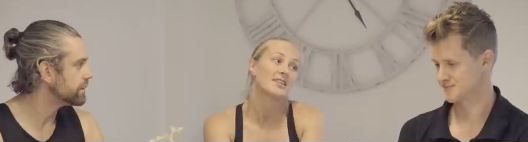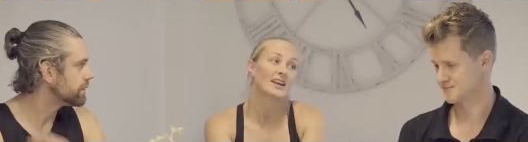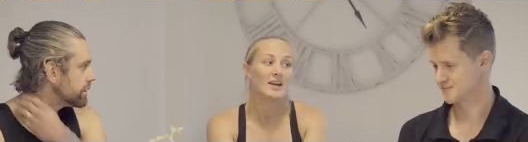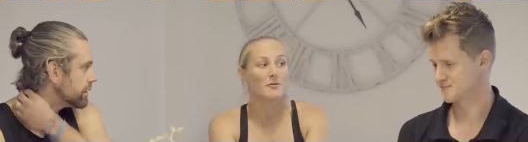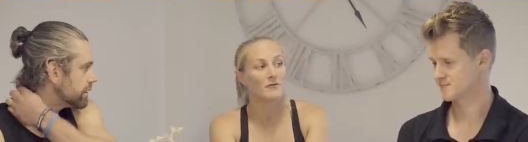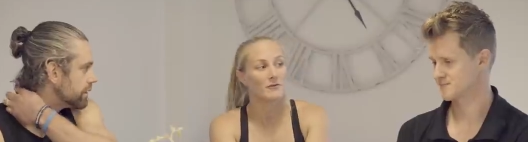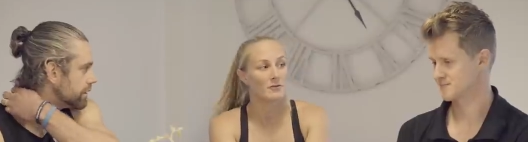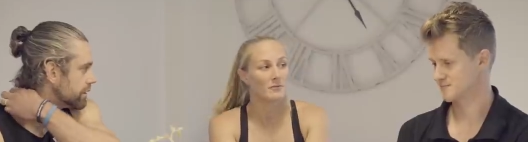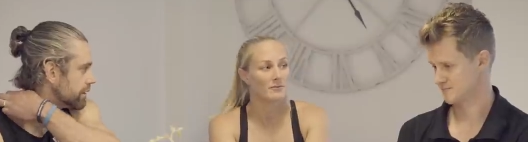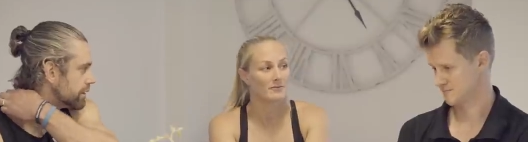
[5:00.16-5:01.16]
Speaker 1: year I came off
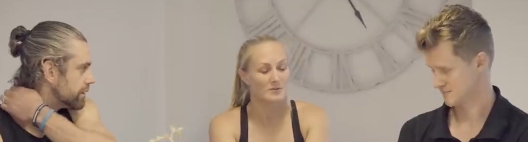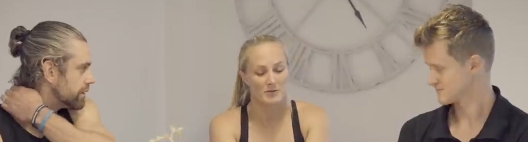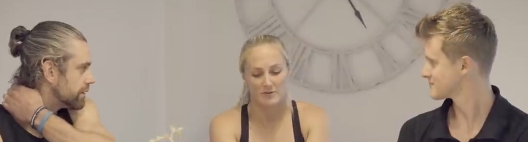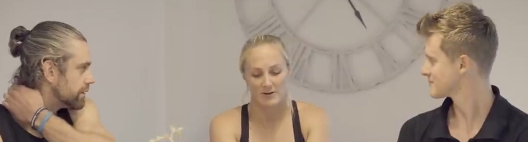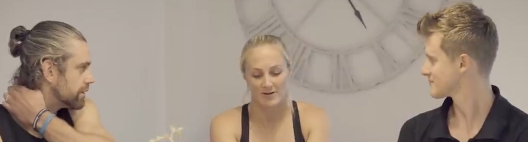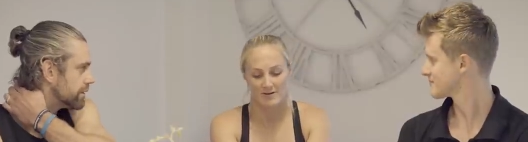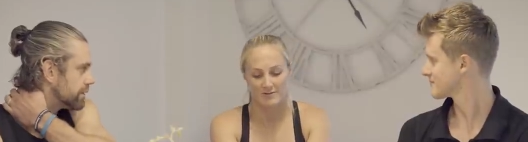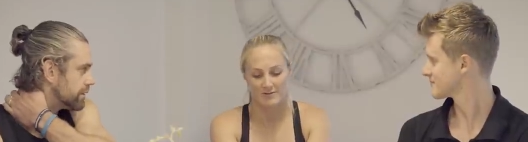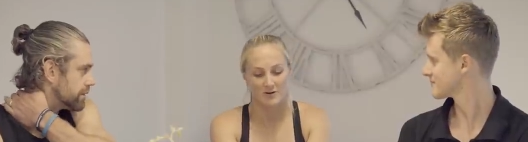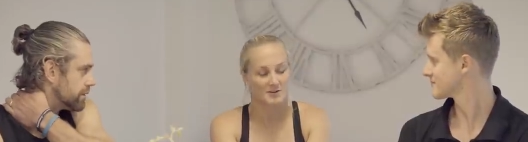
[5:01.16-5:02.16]
of the sprint
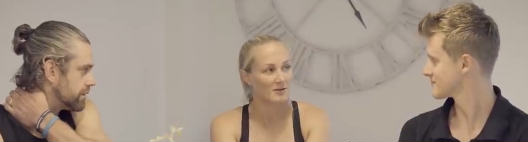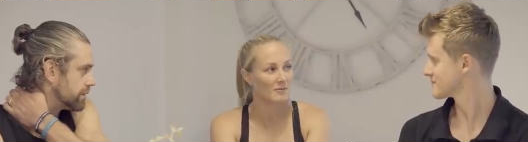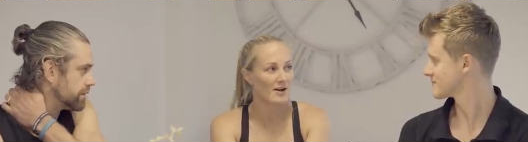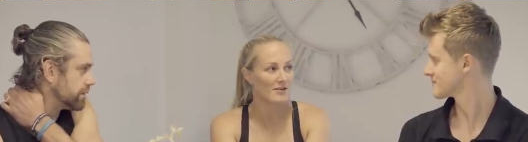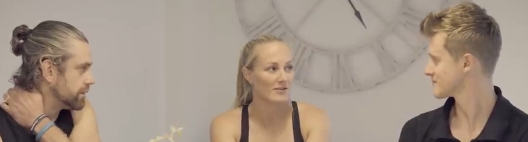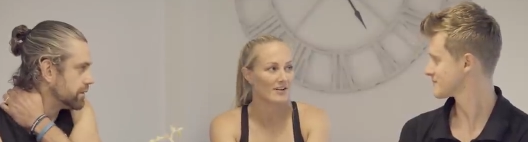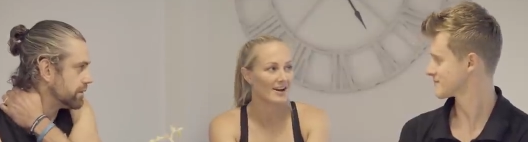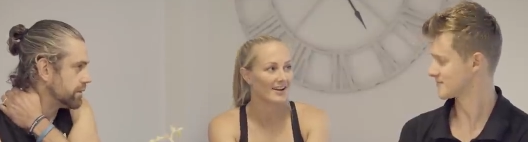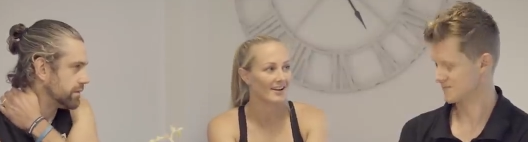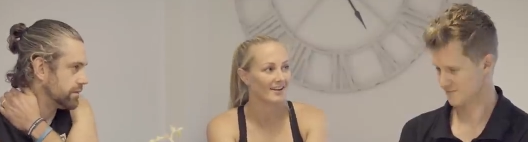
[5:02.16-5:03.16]
program and focused on marathon
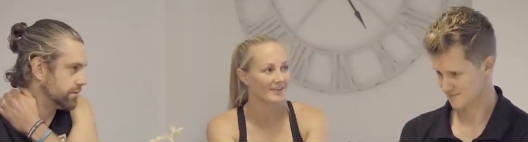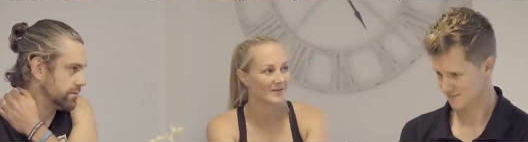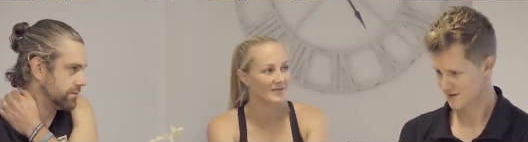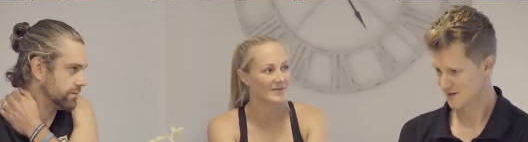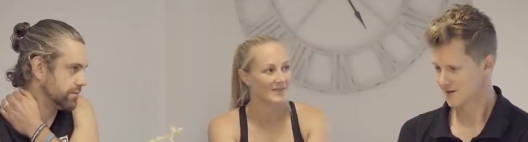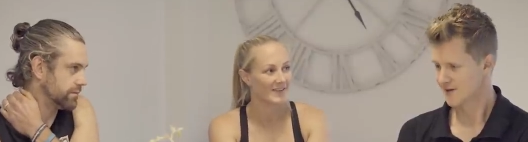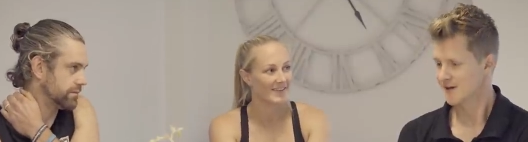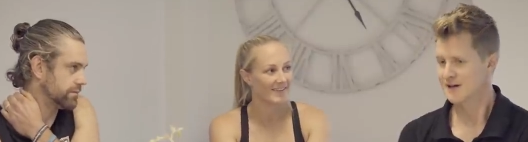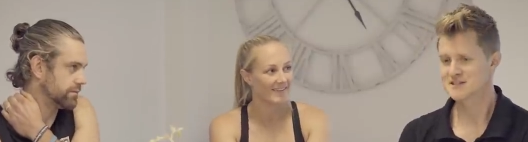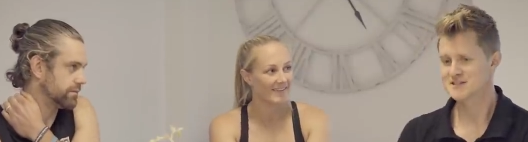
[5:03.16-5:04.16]
kayaking.
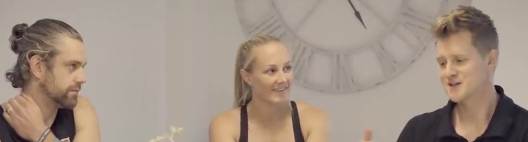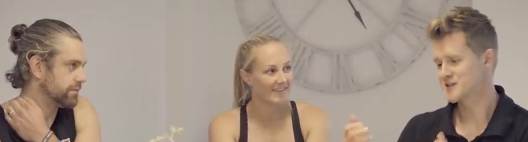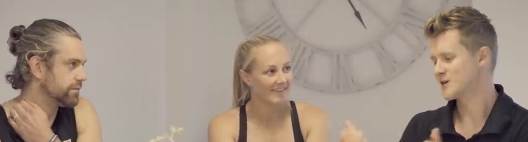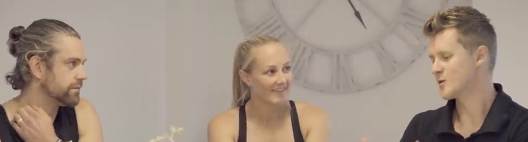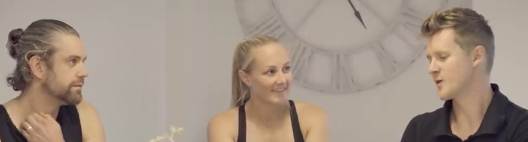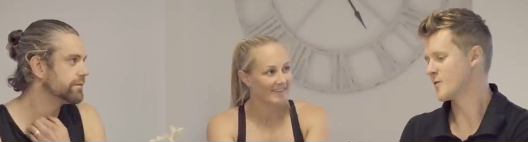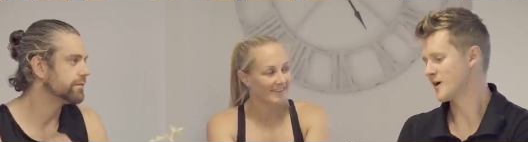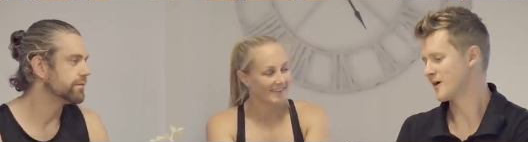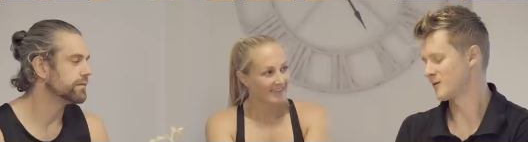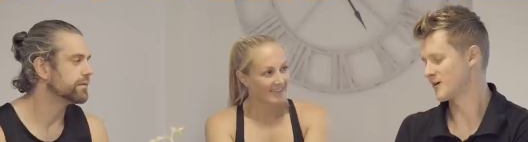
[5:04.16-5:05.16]
Speaker 2: And tell us a little bit
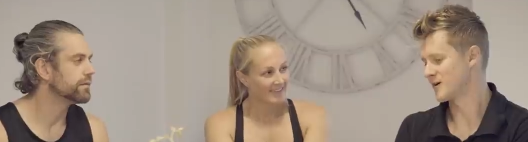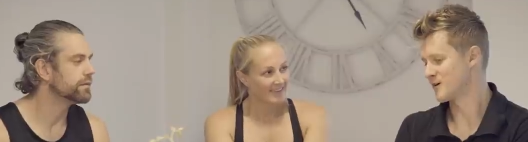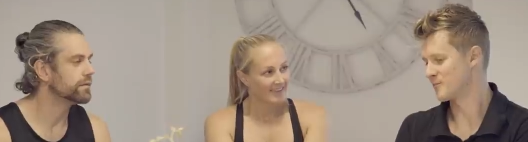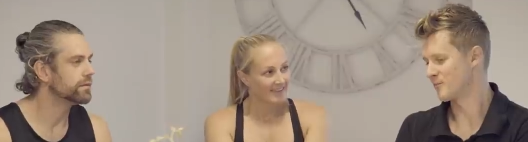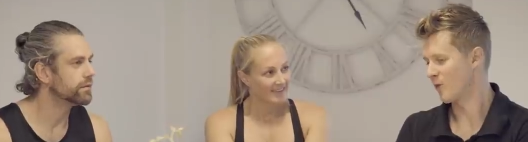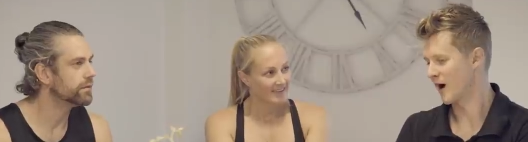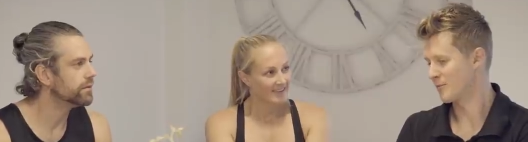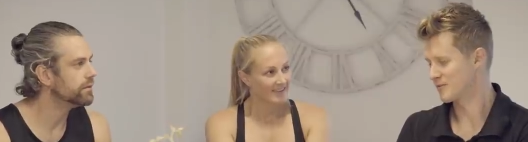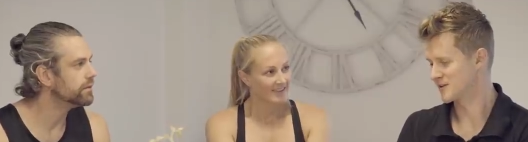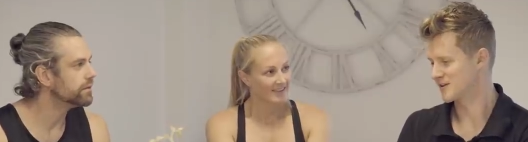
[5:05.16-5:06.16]
about um, what
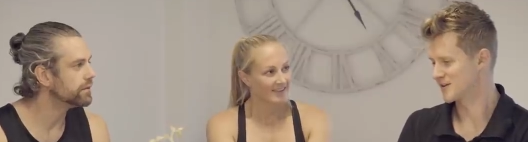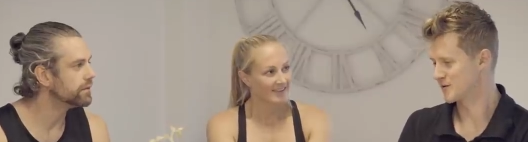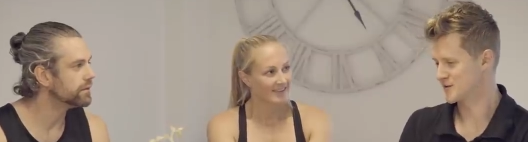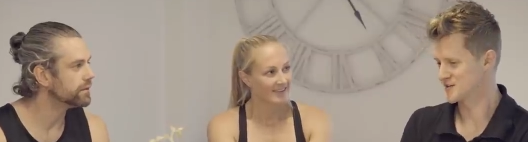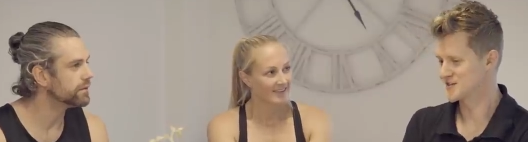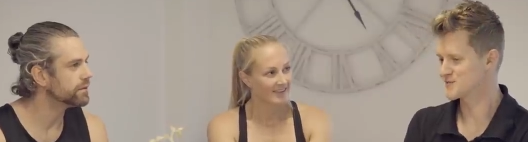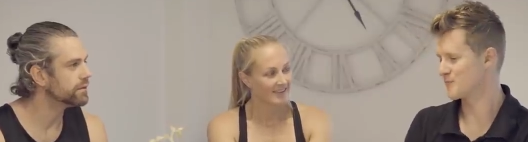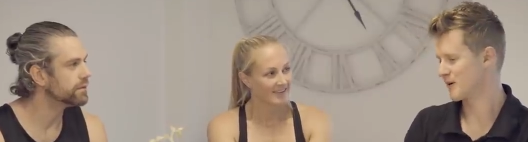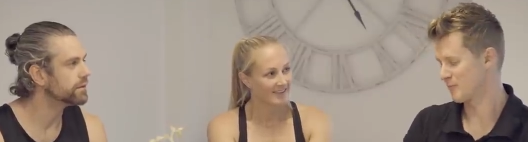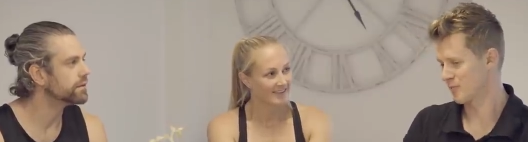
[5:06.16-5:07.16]
happened in the lead up, because this
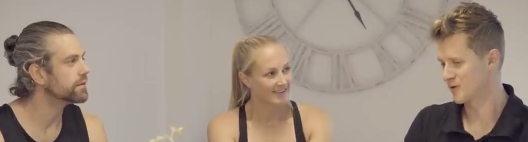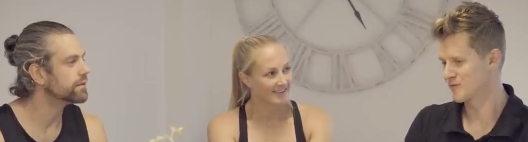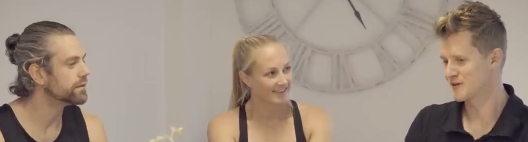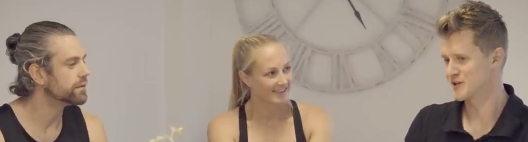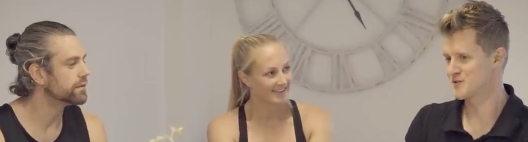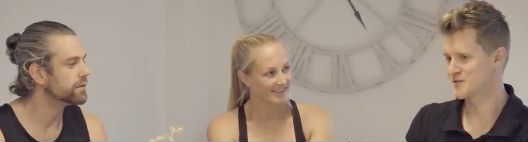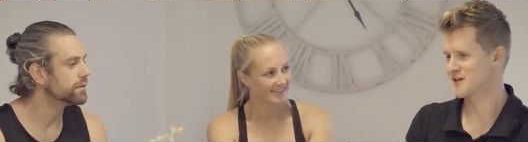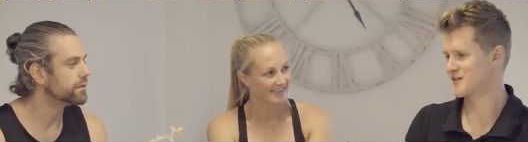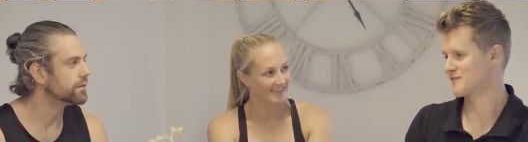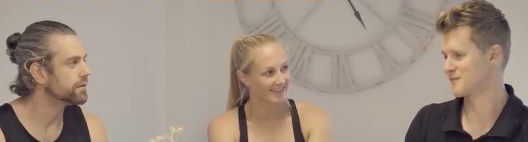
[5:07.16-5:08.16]
is uh, probably a really
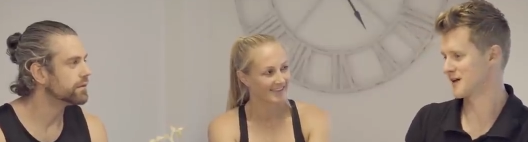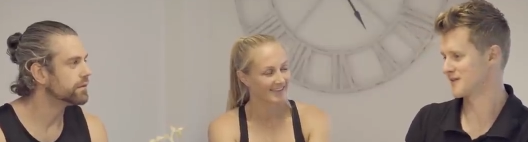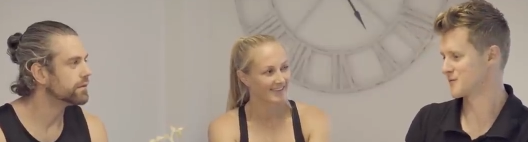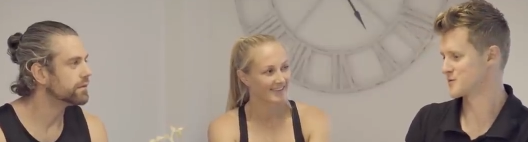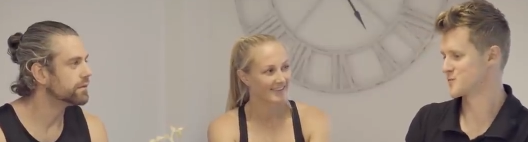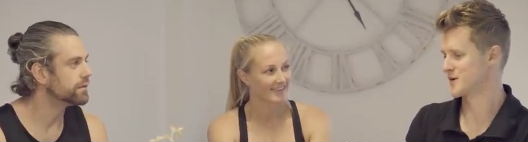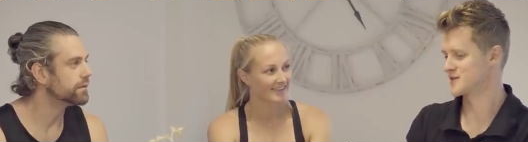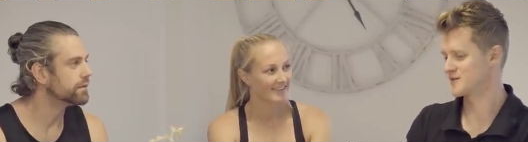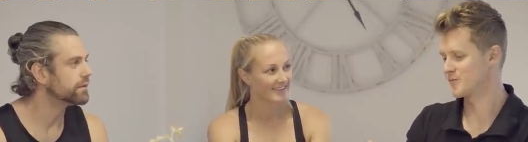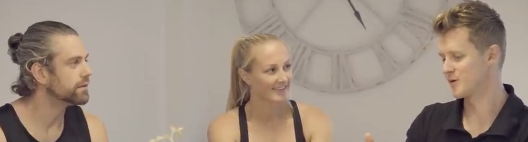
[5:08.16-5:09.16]
unique thing from an athlete
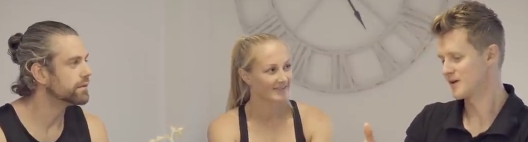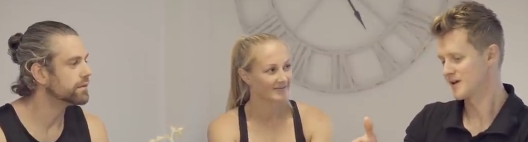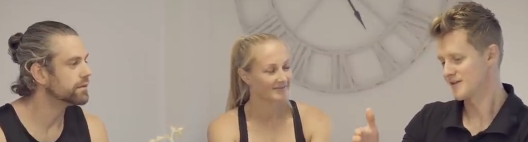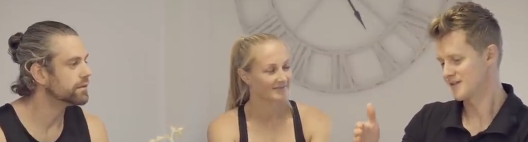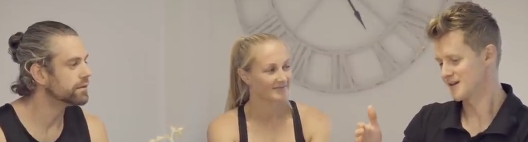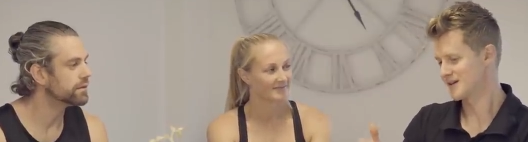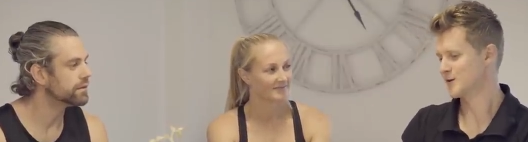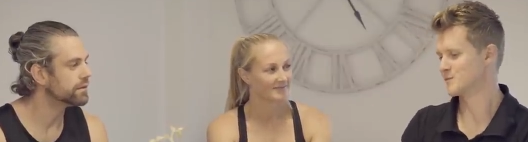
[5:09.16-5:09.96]
perspective. But the lead